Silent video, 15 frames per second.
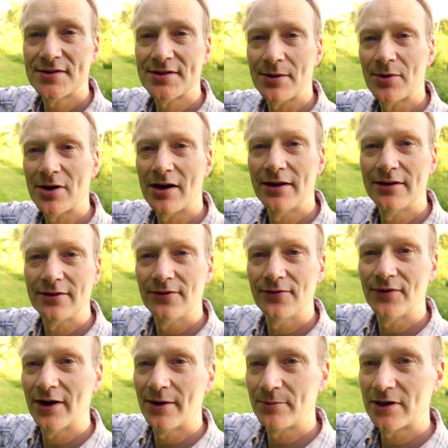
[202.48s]
some kind
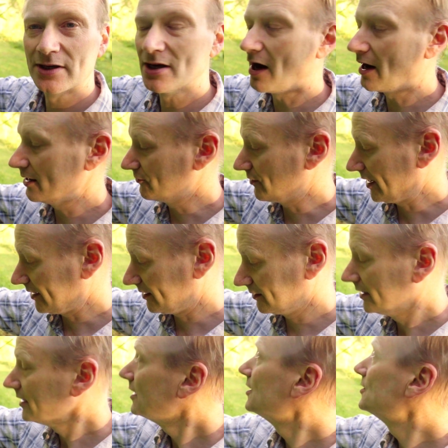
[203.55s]
of guy
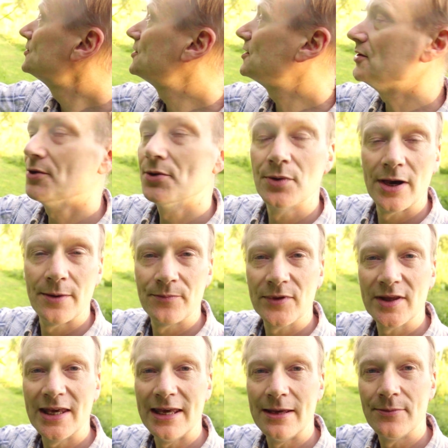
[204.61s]
rail to
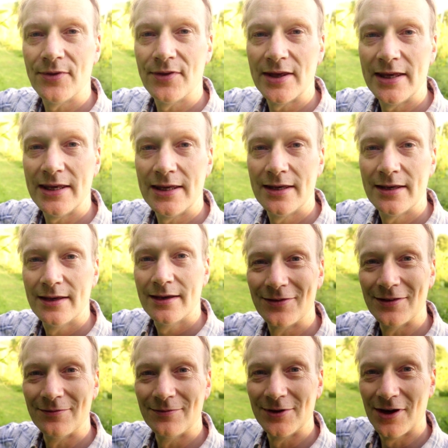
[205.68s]
keep the
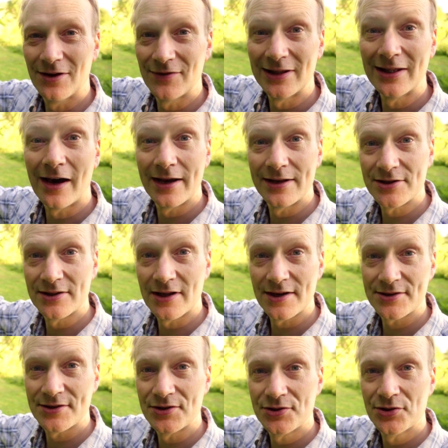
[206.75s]
lines
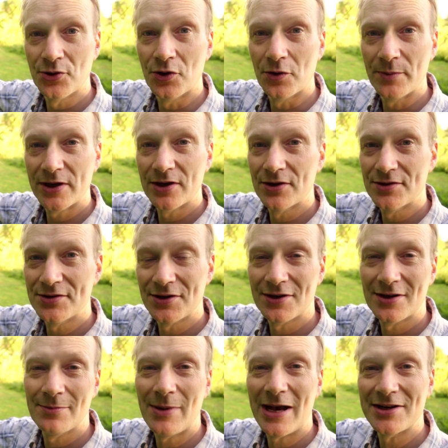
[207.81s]
nice and taut, because you
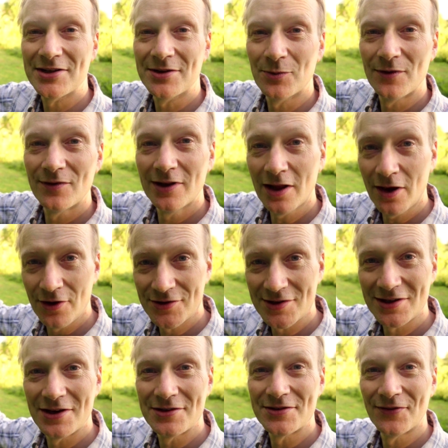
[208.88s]
can imagine with loads
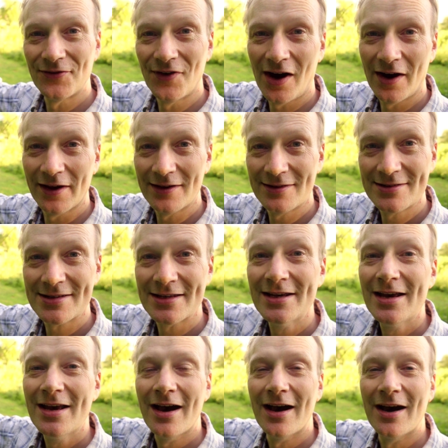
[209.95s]
and loads of vines
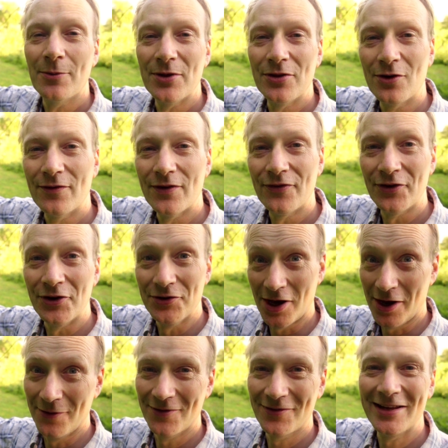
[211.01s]
with all the fruit
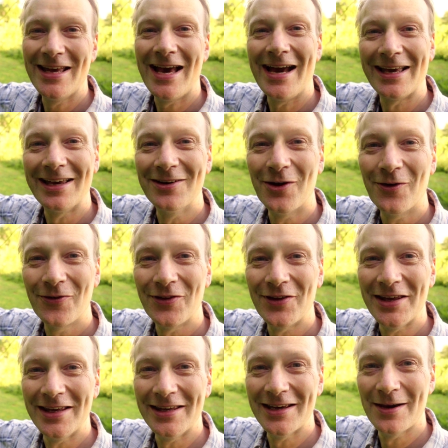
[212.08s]
hopefully hanging off
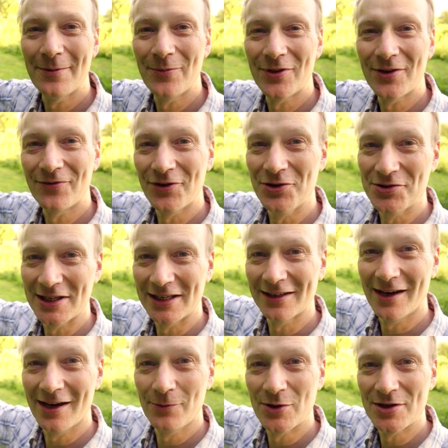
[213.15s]
the fruiting
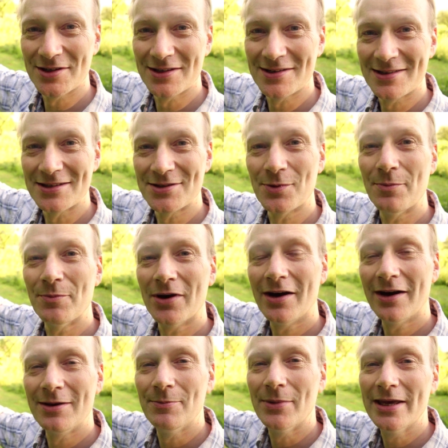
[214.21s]
line, which is this one
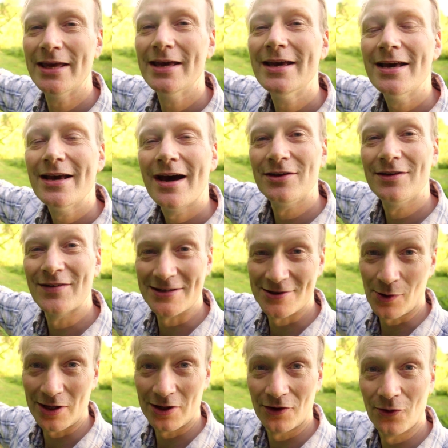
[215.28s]
behind me, there's
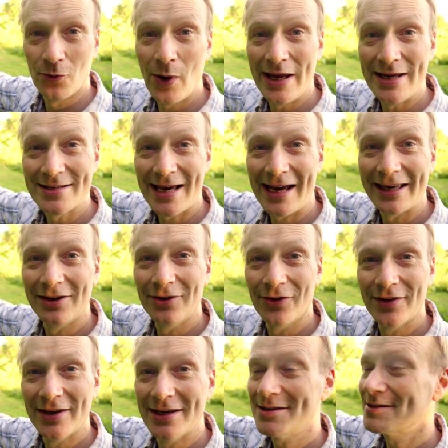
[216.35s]
quite a lot of weight hanging
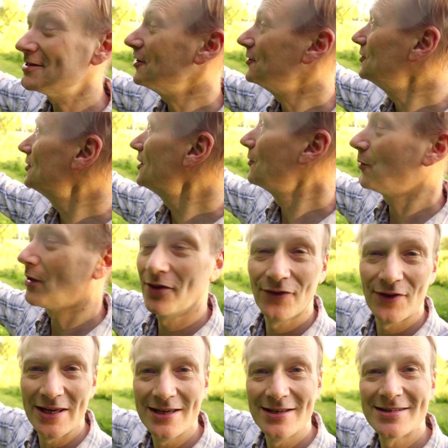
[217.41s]
on here, so you don't want
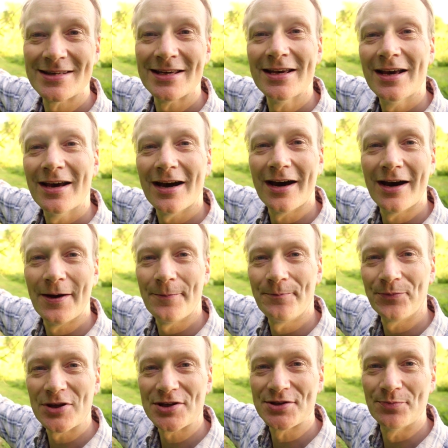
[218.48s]
these
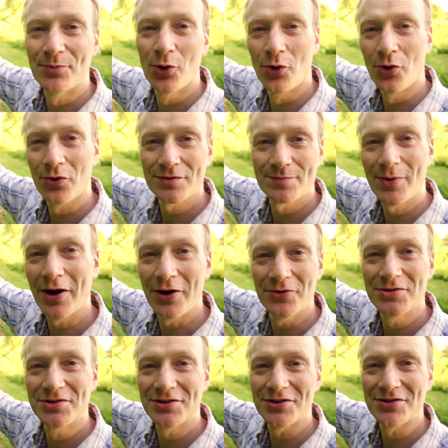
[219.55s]
support
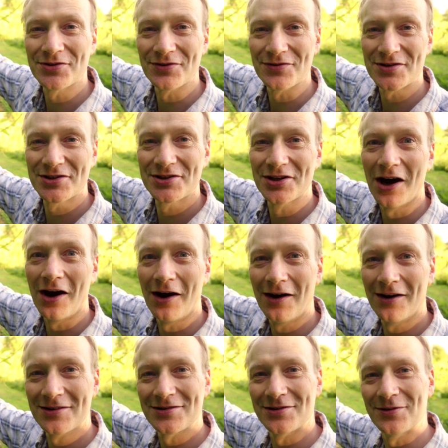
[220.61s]
posts to sort of
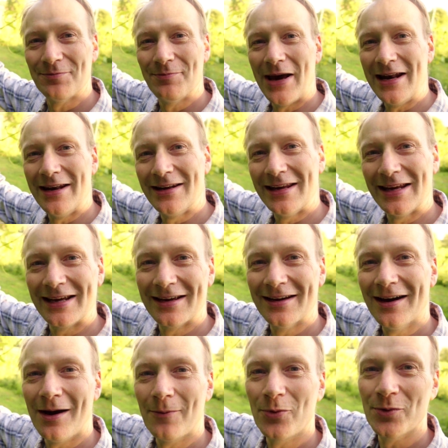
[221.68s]
start sort of bending
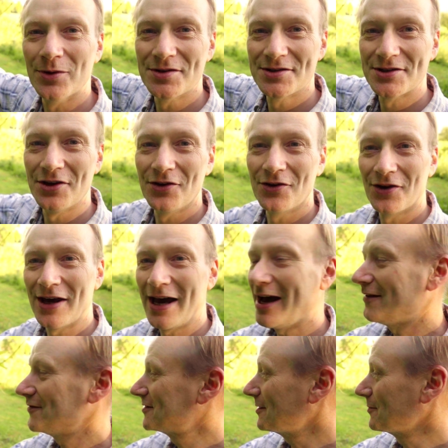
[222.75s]
upwards. So you've got to
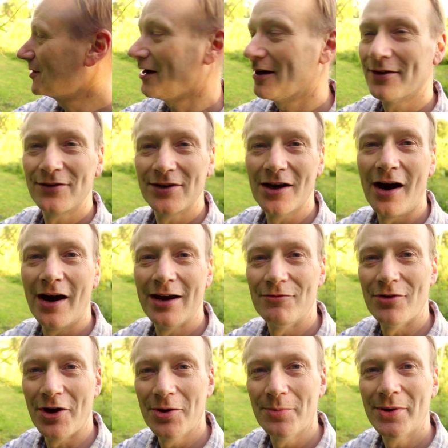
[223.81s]
have some kind of guy
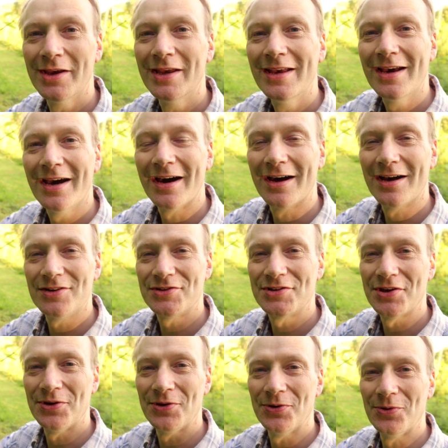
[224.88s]
rope
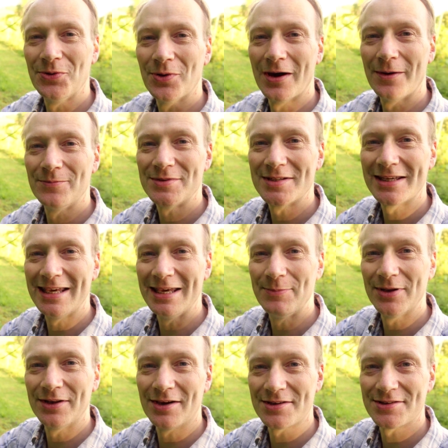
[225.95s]
to keep
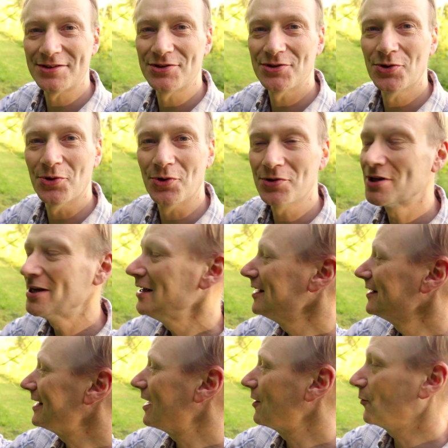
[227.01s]
it nice and taut.
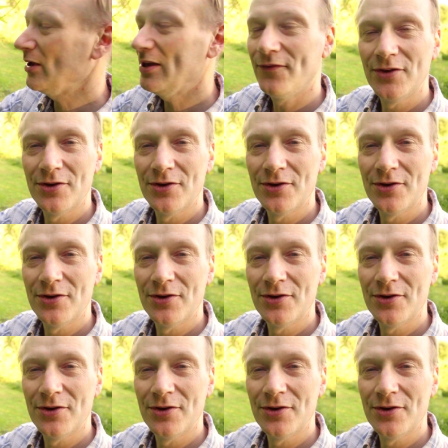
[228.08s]
Now we've